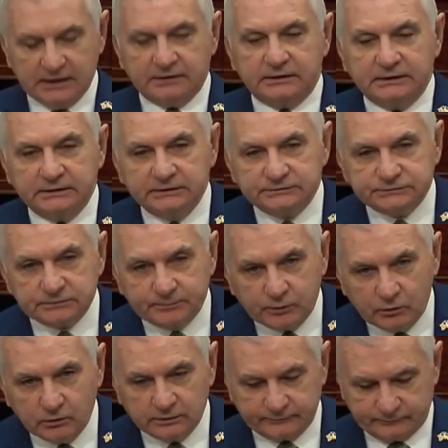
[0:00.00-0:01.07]
They need
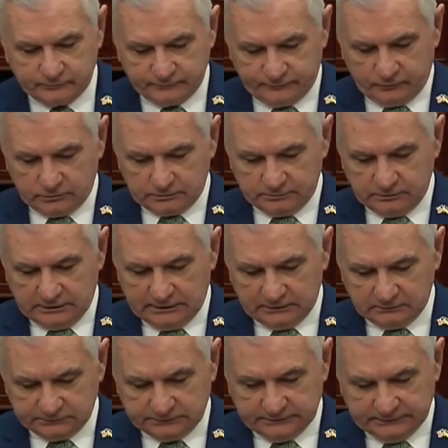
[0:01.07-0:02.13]
support for
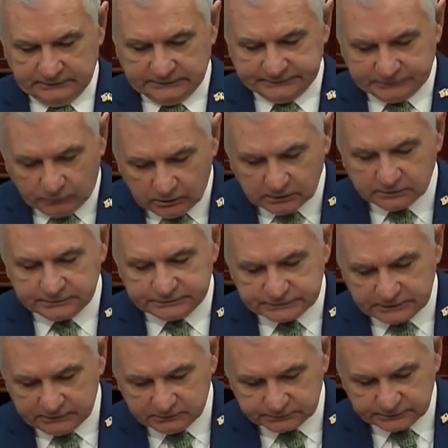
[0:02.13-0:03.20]
affordable, high-quality
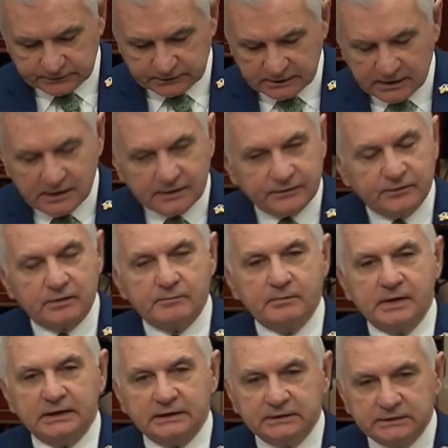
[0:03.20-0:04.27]
childcare. There are
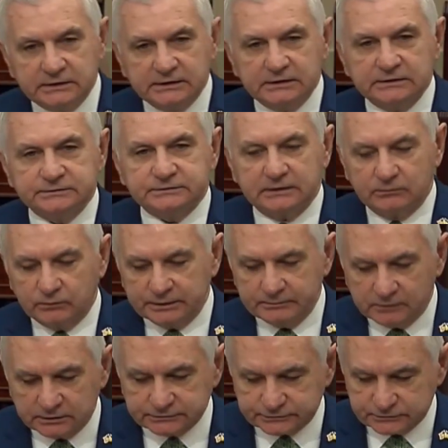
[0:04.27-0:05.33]
many needs that we
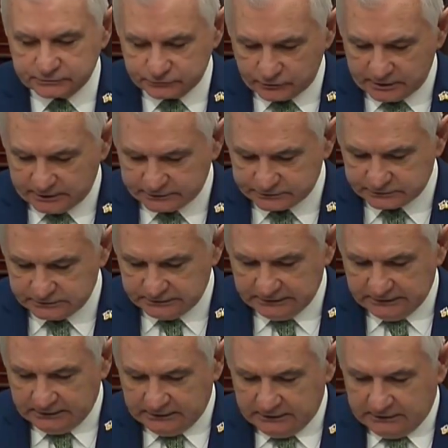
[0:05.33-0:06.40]
must address.
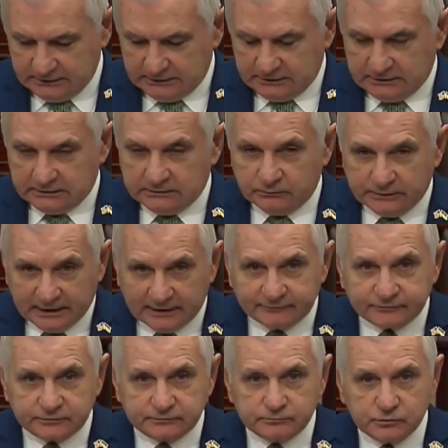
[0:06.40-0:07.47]
We
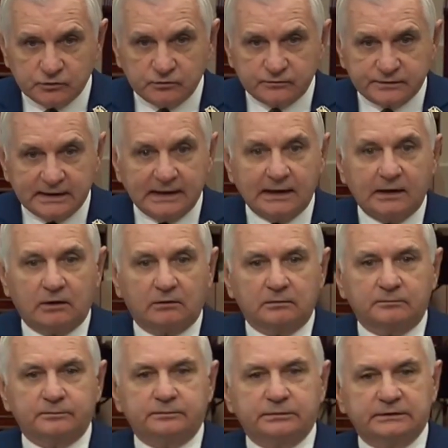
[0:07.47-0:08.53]
have to move now,
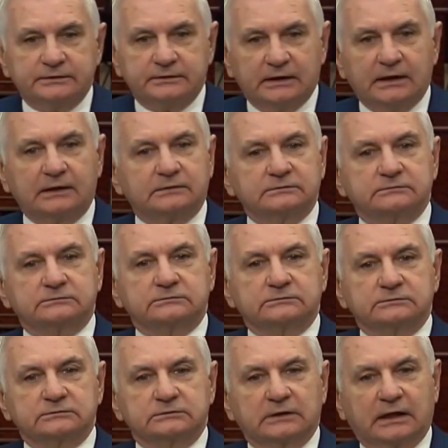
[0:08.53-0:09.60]
but not
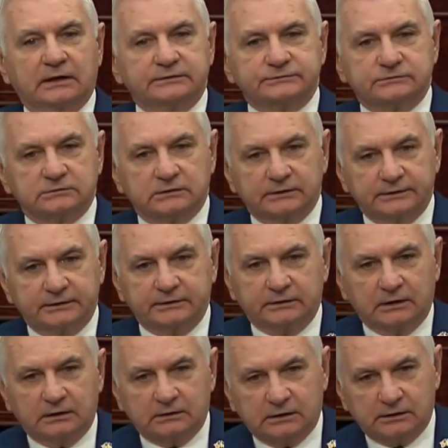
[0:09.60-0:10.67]

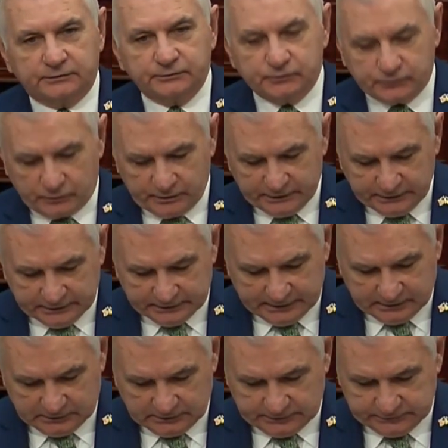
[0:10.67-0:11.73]
isolating our Ukrainian
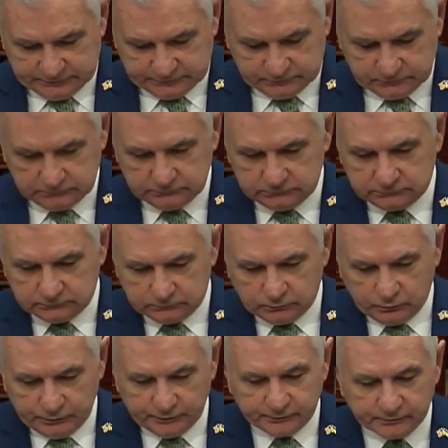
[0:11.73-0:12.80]
allies.
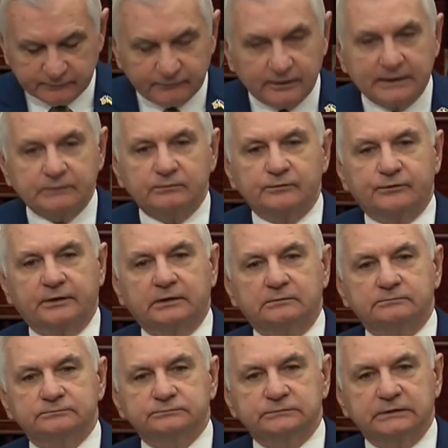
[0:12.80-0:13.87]
We are in the fight with
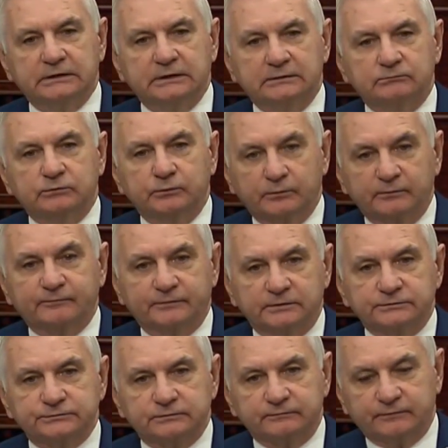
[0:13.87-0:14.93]
them, and we will
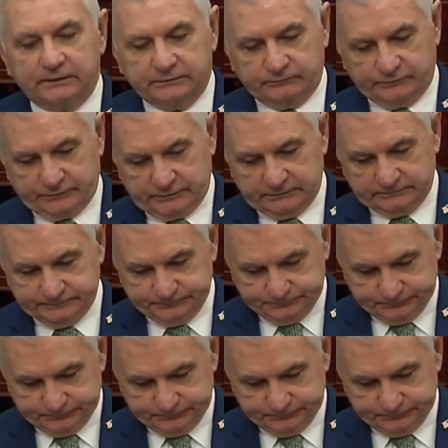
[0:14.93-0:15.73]
finish the fight with them.